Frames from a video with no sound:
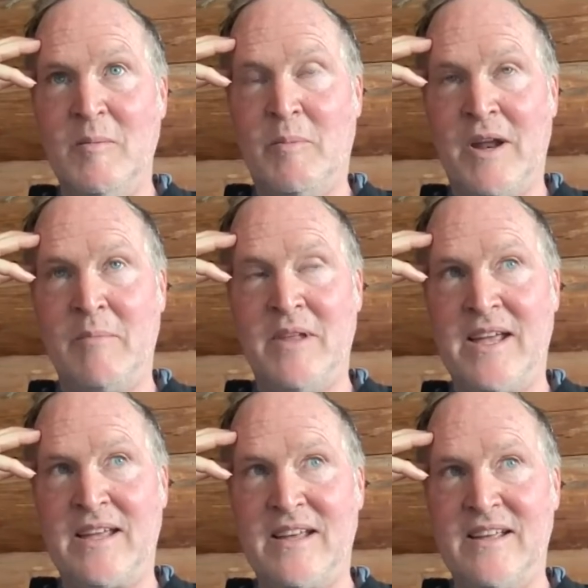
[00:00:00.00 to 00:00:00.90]
But I'm
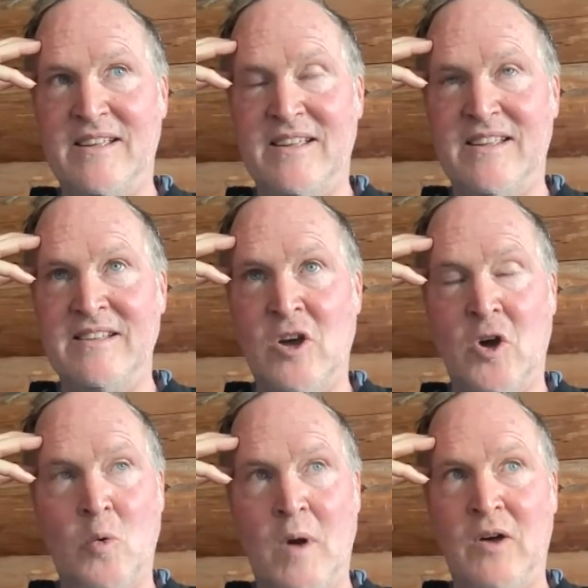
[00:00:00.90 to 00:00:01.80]
like,
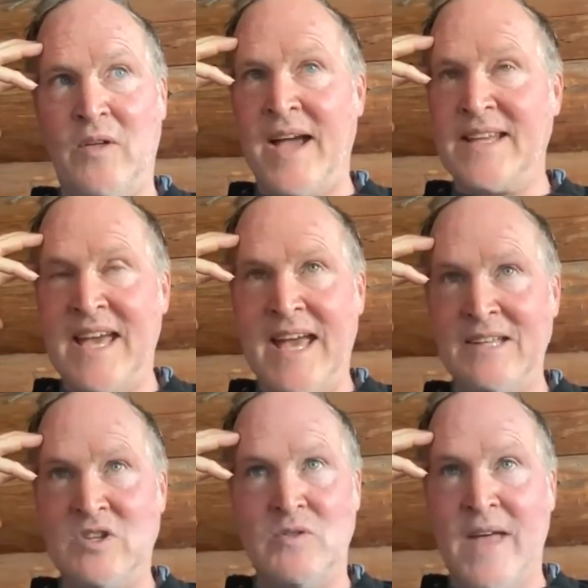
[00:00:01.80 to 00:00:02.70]
no, well, I
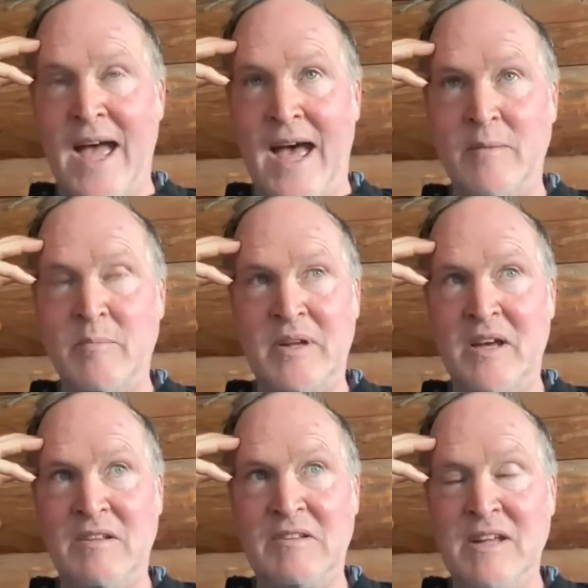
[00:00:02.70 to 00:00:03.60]
can't do that
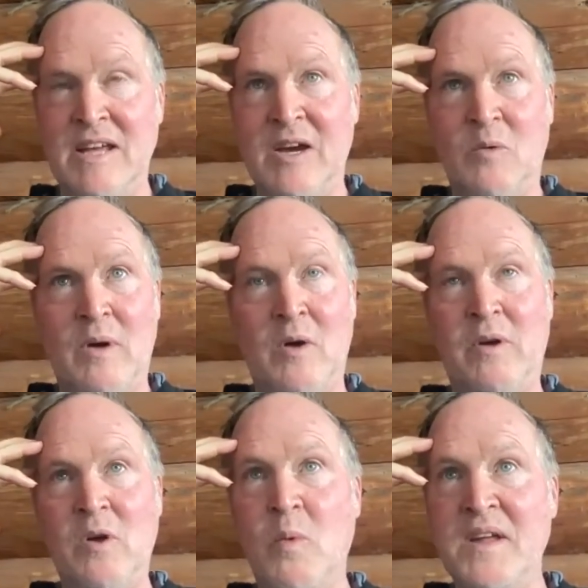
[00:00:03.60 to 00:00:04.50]
because, well,
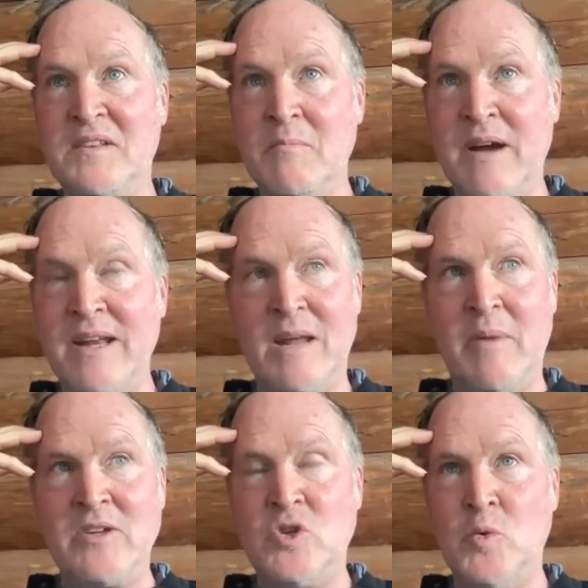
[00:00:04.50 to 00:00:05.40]
what a waste of money. Am
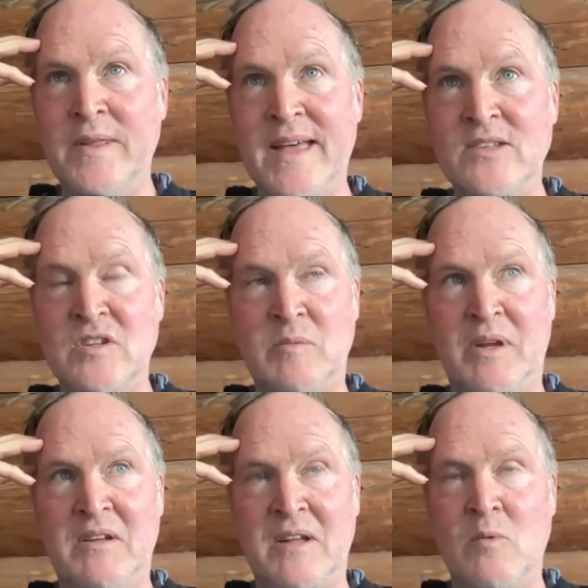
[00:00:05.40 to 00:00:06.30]
I doing that just
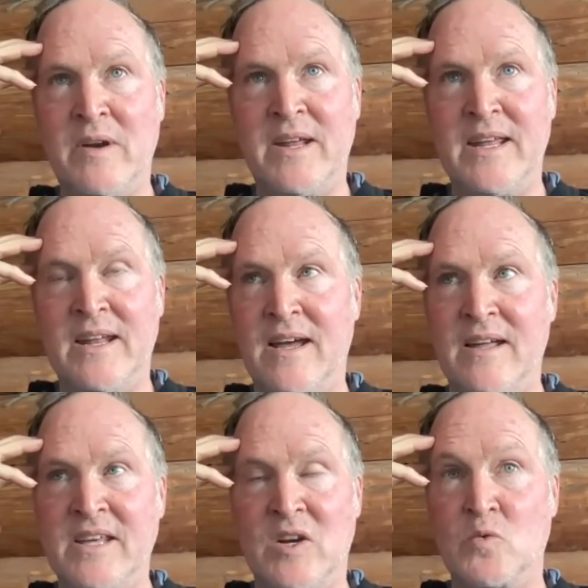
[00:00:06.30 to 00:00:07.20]
because I want to get a
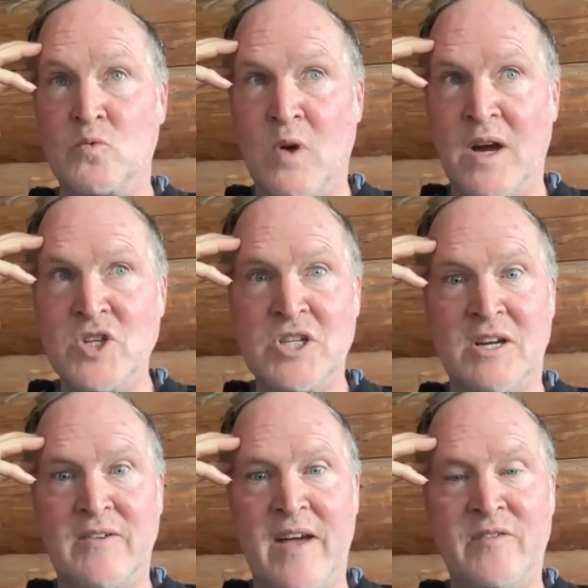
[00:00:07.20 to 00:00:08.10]
rush
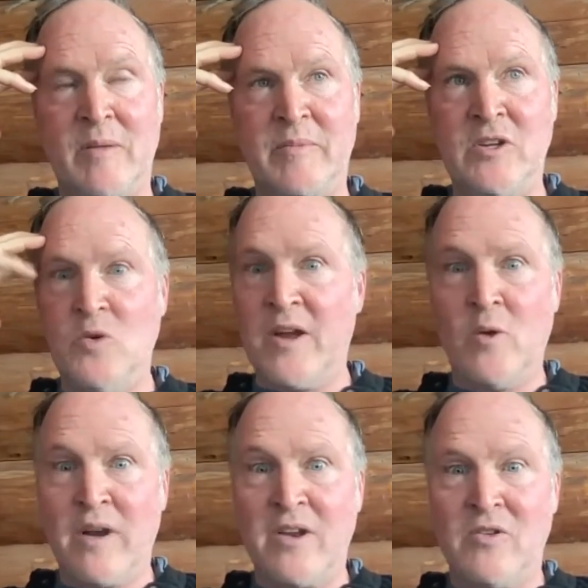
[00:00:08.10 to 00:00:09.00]
out of have something new? I
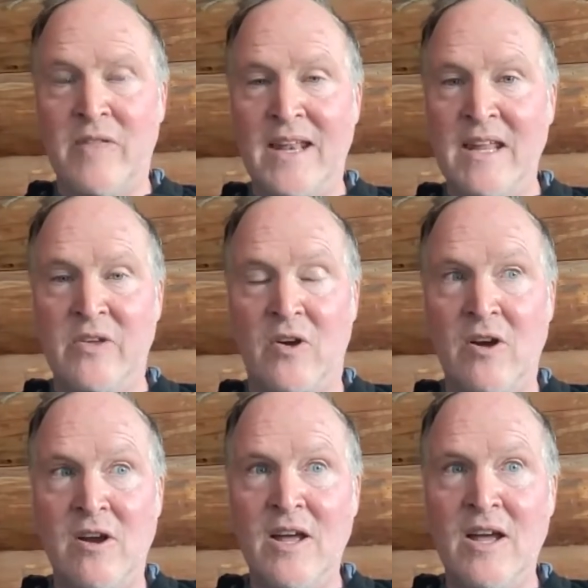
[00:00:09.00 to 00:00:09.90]
don't want to do that
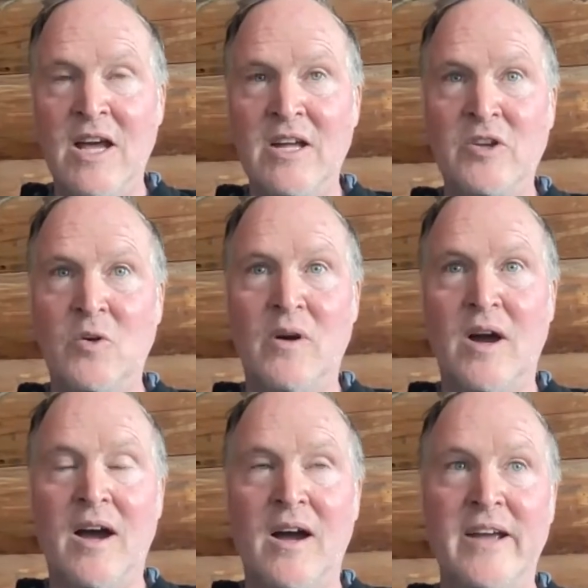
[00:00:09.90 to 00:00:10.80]
either. So
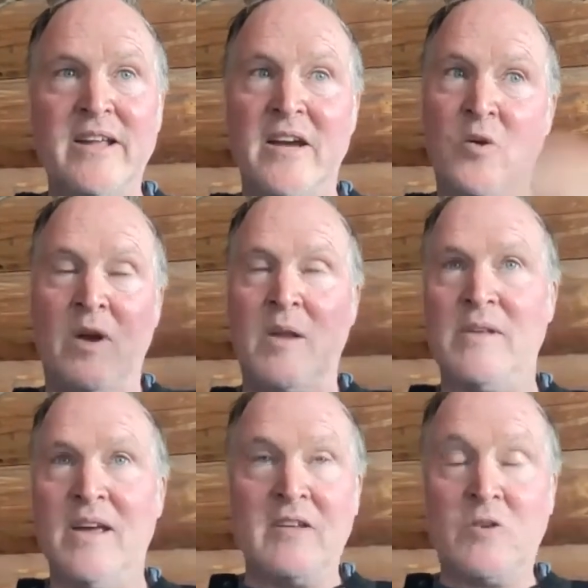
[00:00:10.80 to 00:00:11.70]
I don't want
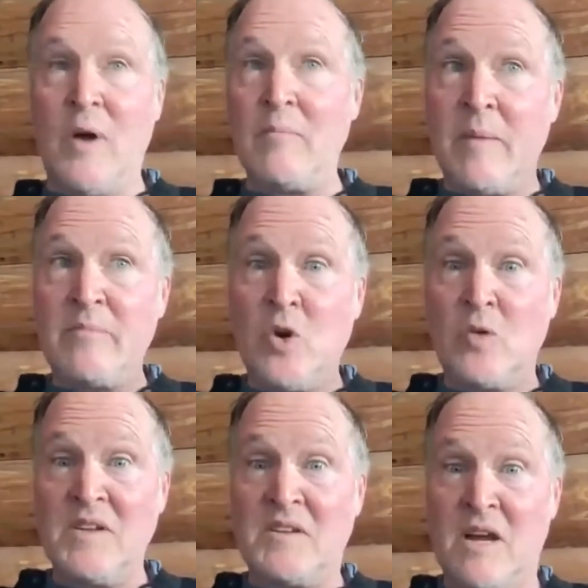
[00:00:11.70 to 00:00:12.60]
it. So I'm
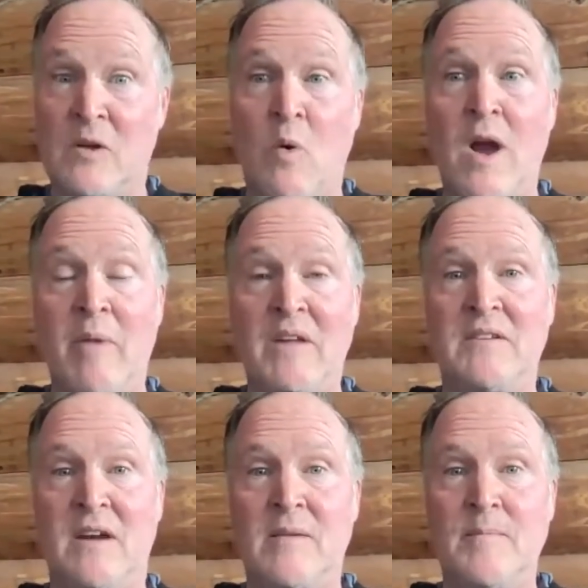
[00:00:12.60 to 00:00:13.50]
totally stuck. Why am I
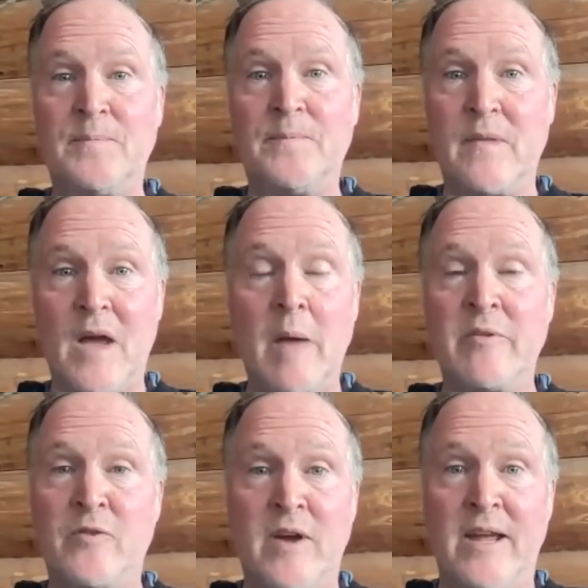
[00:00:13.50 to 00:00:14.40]
stuck? I'm
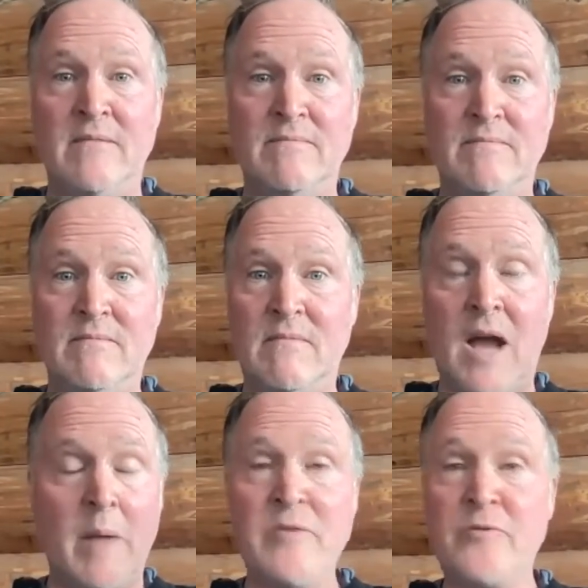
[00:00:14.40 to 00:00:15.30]
afraid.
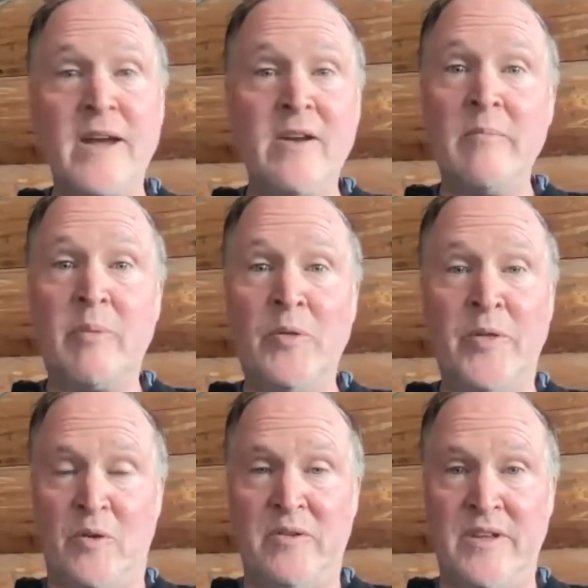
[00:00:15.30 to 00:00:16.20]
I'm afraid on both
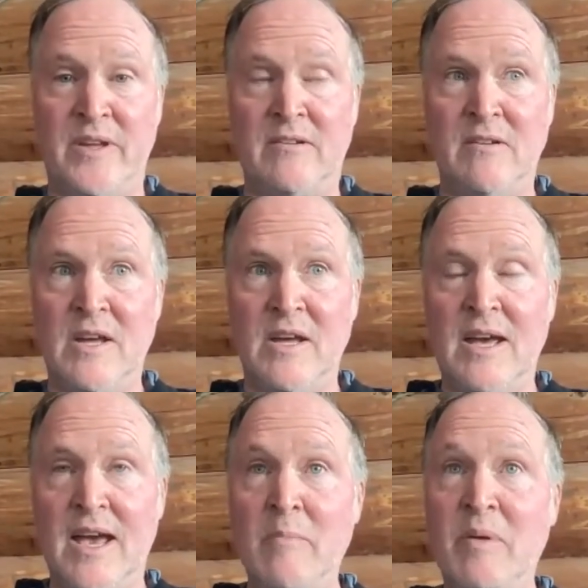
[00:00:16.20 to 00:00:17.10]
of those things.
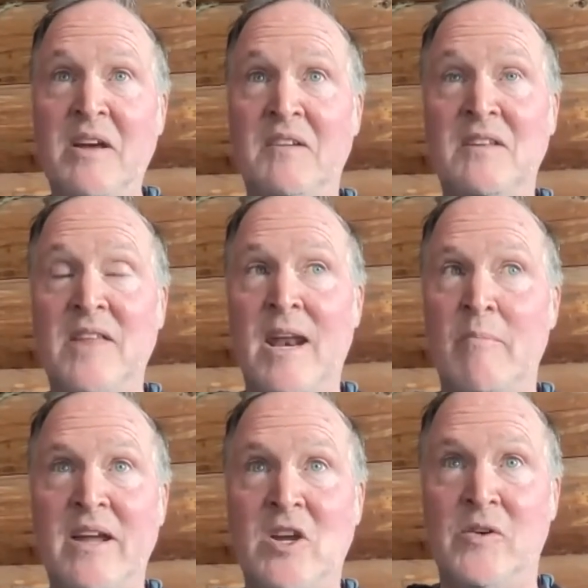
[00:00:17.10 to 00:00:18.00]
And because of that,
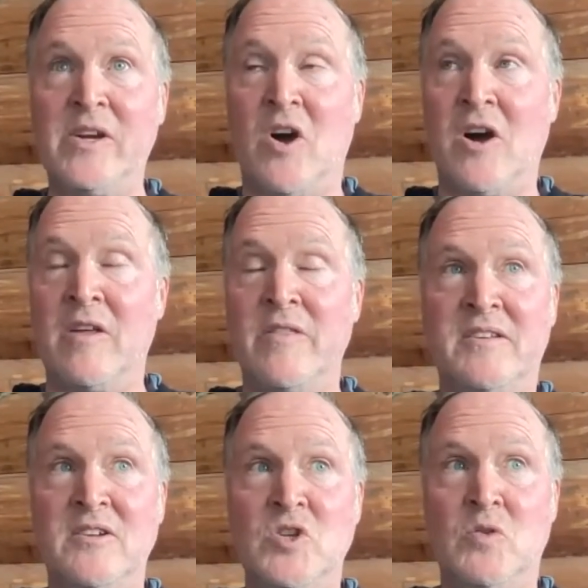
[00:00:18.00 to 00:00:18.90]
am I hearing God on
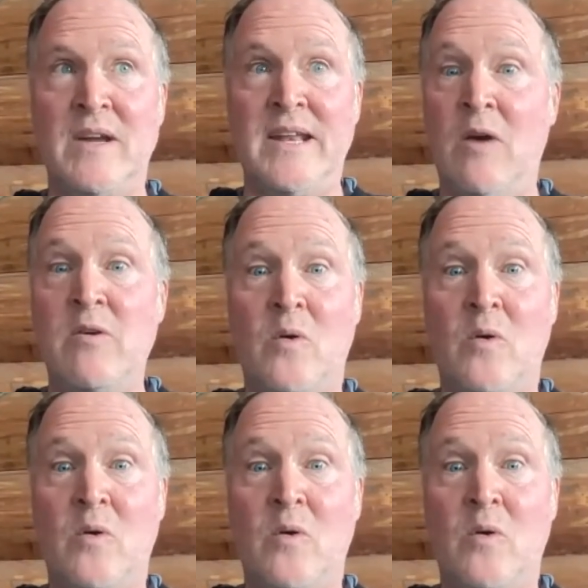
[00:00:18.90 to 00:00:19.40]
this issue right now?